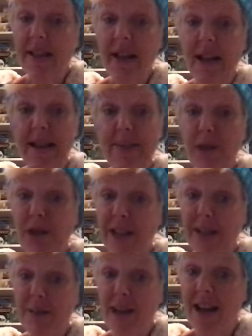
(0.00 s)
uh, especially
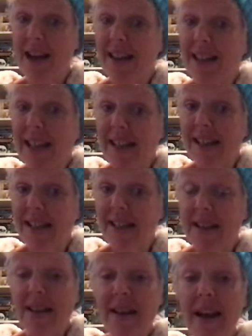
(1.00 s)
some of the highlights.
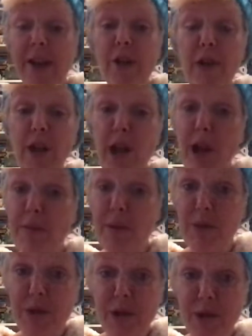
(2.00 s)
I know that a lot of
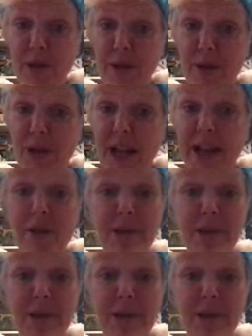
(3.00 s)
people share them on their channel,